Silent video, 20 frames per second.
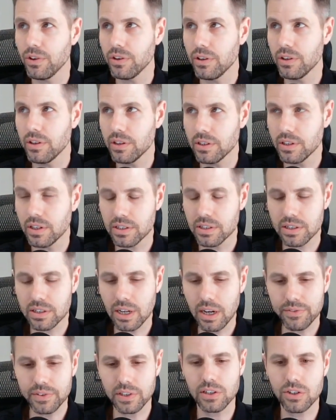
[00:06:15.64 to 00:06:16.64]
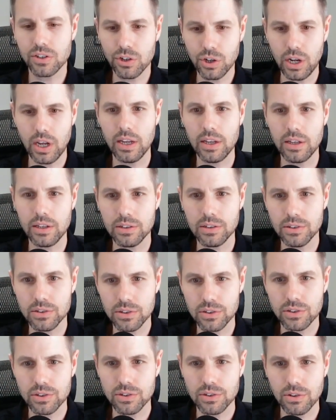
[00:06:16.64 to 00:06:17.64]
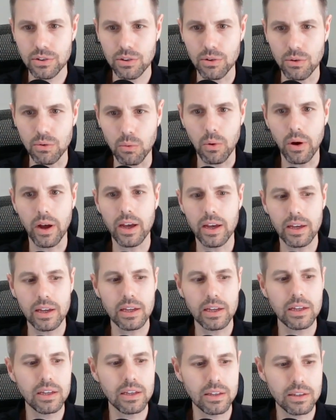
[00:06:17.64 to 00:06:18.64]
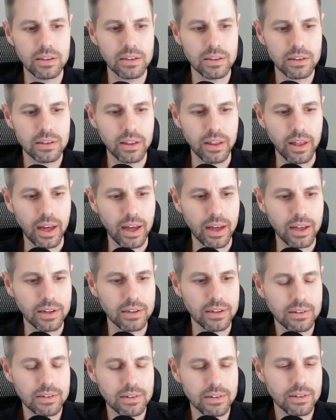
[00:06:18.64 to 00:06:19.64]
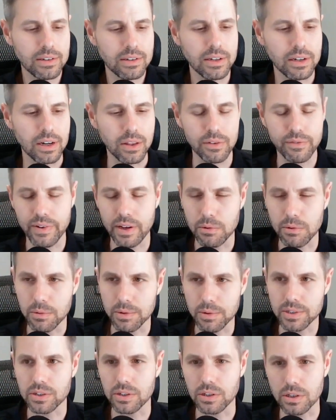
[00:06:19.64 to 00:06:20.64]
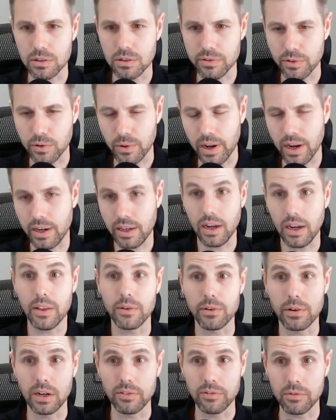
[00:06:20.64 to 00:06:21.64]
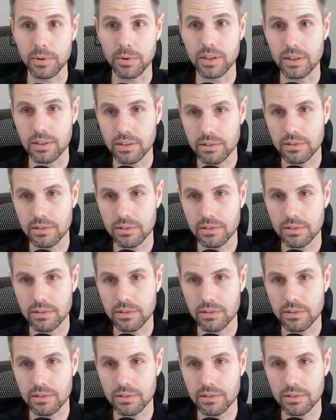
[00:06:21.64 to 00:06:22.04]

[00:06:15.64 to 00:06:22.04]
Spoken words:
it's tough to change the way that the Federal Reserve or any other government